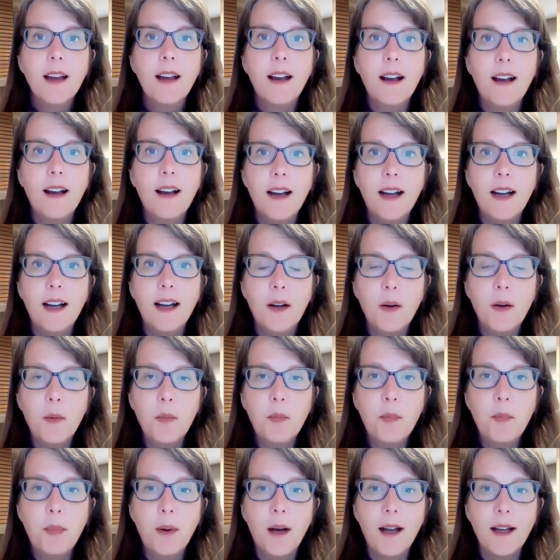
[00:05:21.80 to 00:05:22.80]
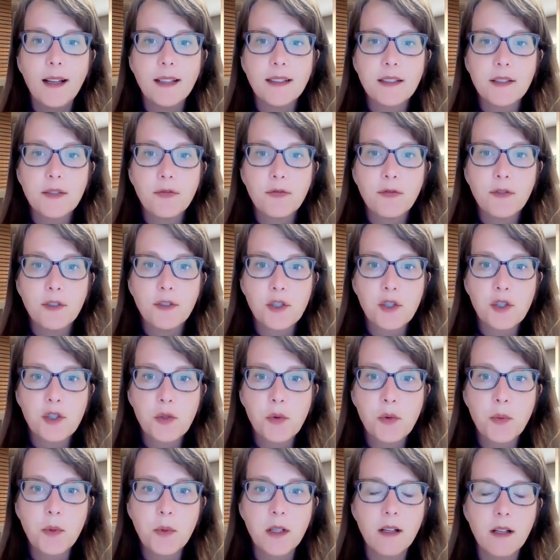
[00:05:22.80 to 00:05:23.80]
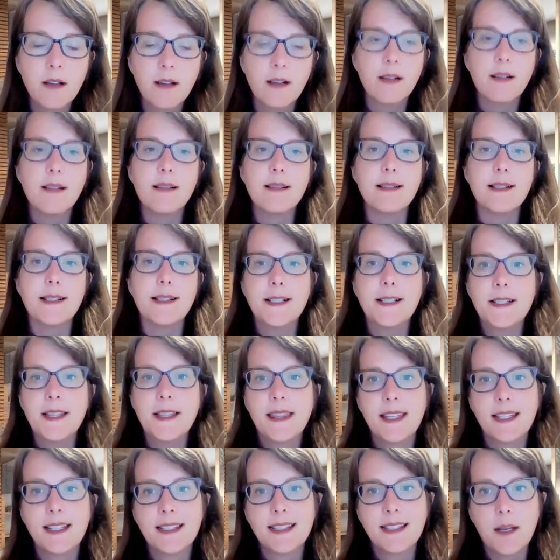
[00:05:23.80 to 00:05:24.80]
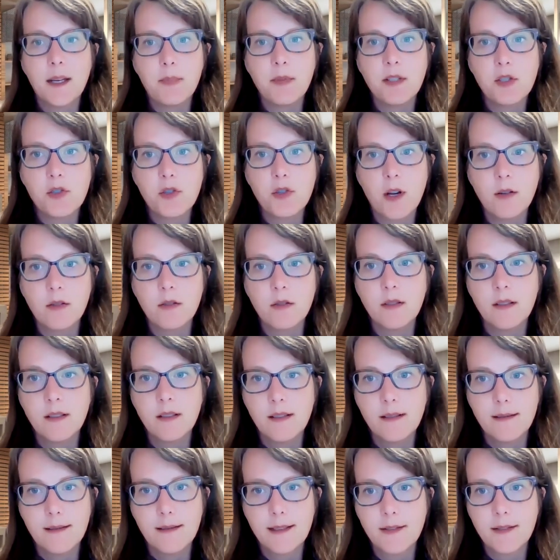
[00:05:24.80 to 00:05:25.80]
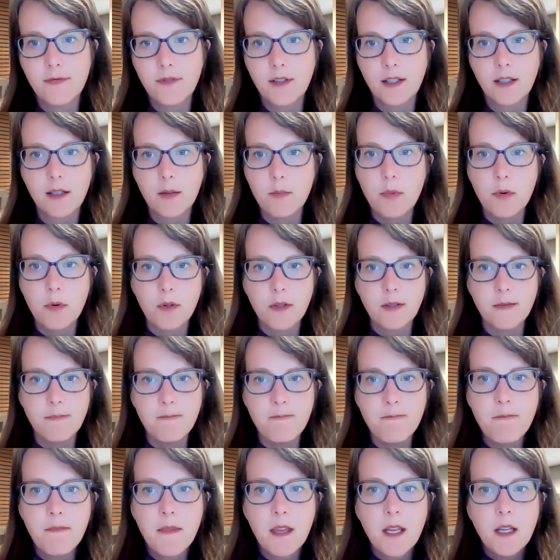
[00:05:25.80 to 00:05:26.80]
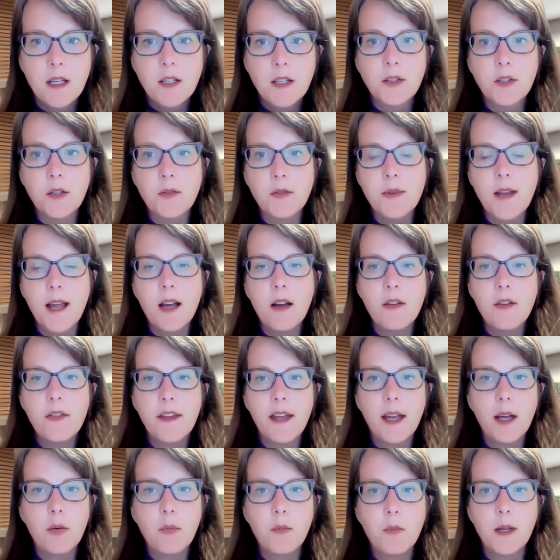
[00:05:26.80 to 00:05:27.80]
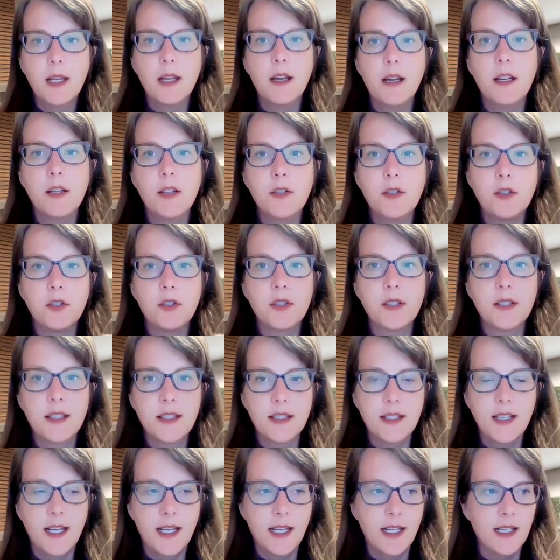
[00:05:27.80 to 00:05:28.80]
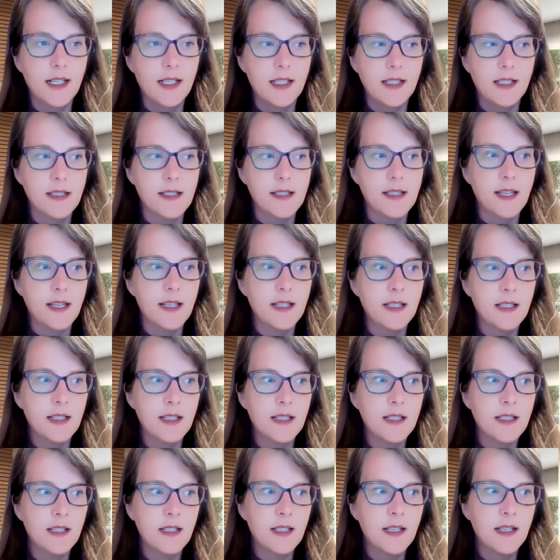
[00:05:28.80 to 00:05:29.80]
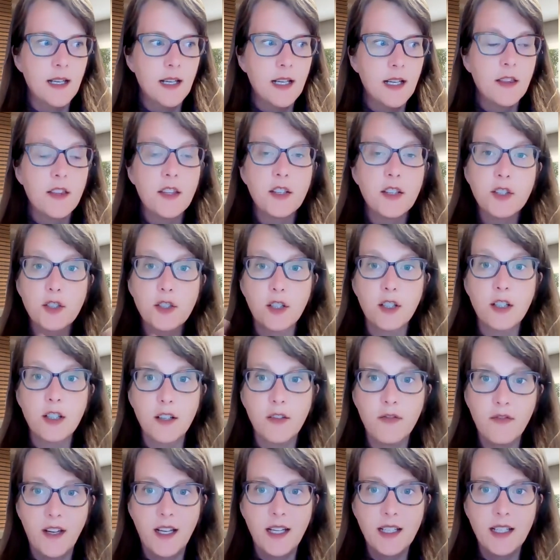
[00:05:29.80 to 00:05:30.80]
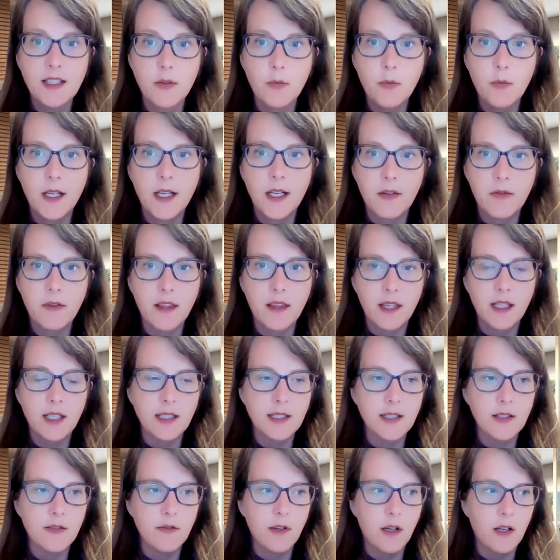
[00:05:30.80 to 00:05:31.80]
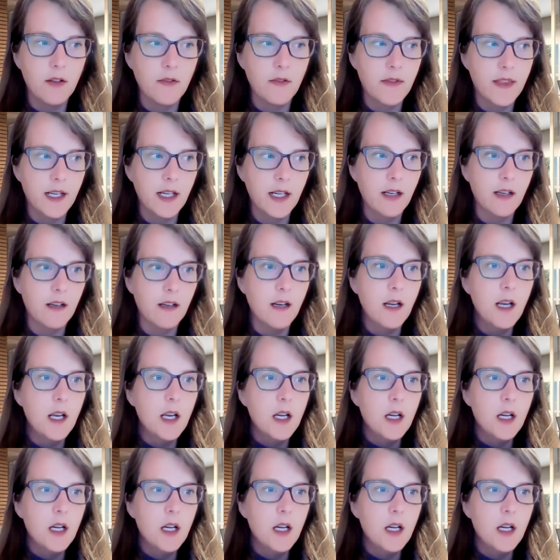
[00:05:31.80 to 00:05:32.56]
But for sure, this step in general is very important. So now that we understand the startup phase and what everything's involved there,